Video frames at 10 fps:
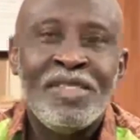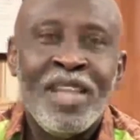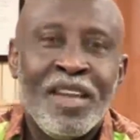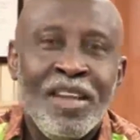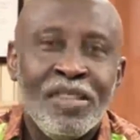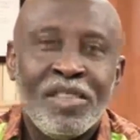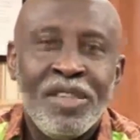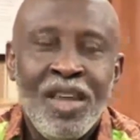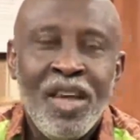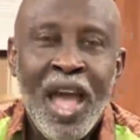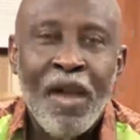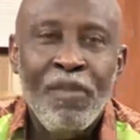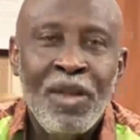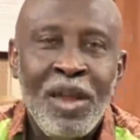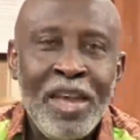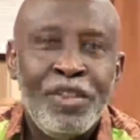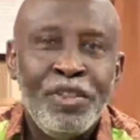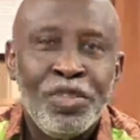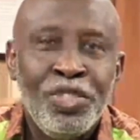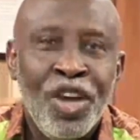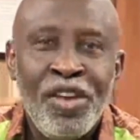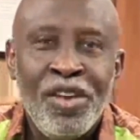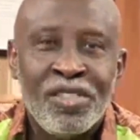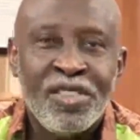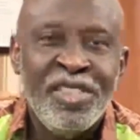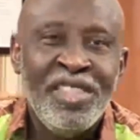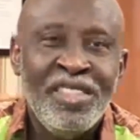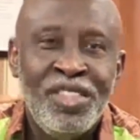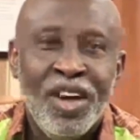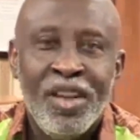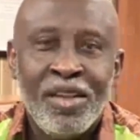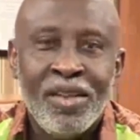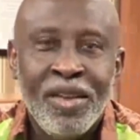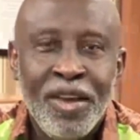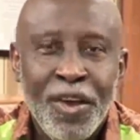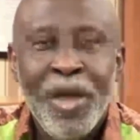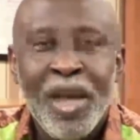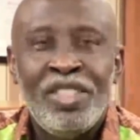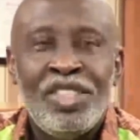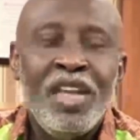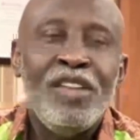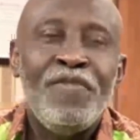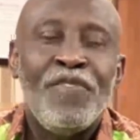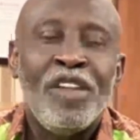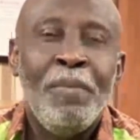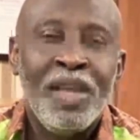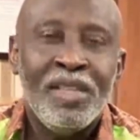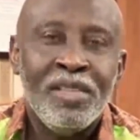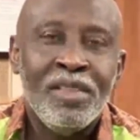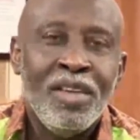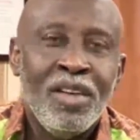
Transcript: is taking us, and we would like you to join us on this journey. We are changing for the better